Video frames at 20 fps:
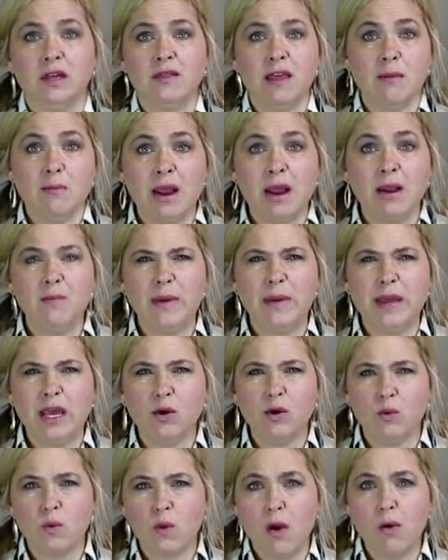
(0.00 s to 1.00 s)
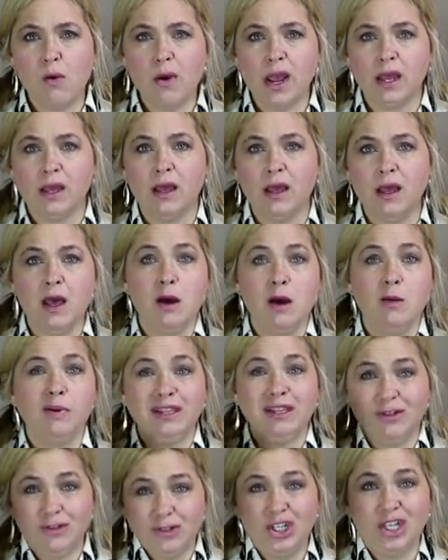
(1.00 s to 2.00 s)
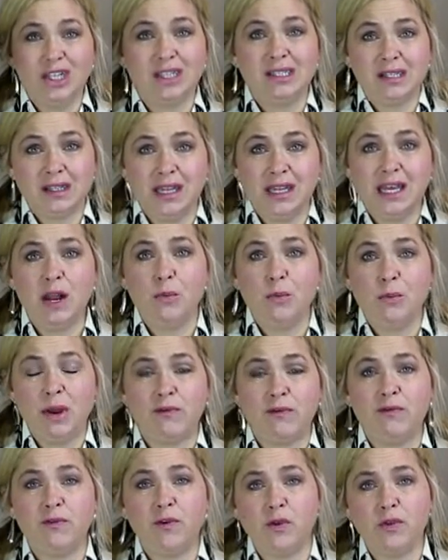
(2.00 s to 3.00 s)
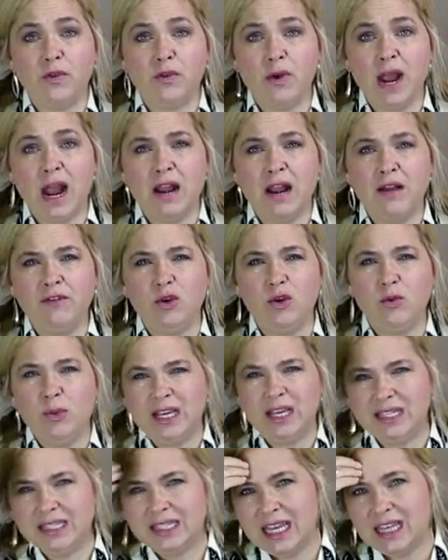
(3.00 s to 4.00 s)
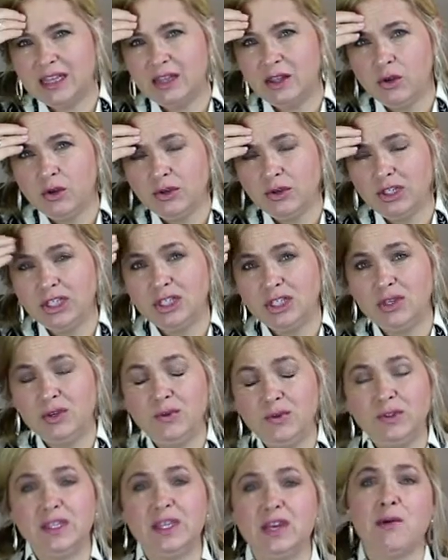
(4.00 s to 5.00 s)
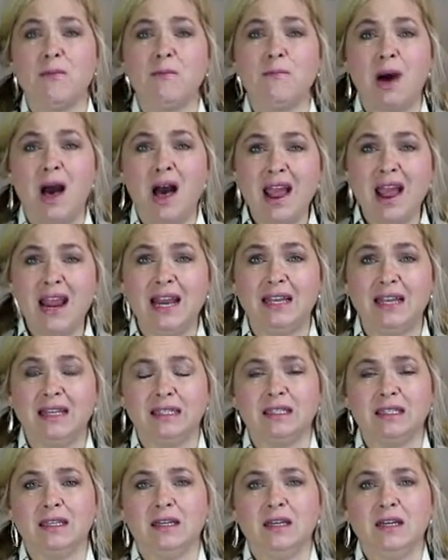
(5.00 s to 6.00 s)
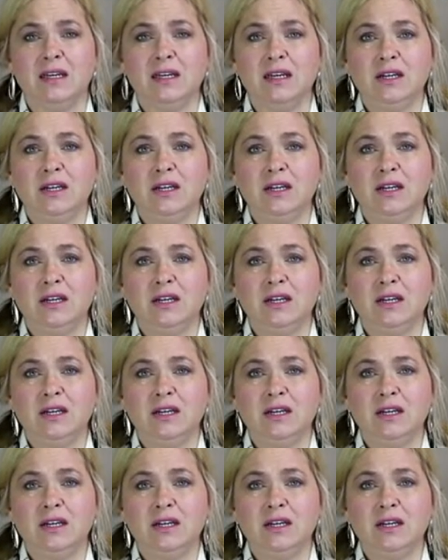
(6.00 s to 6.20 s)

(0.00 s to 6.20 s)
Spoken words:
They might be heroic, but they're just a little bit further ahead of you because they learned to use their minds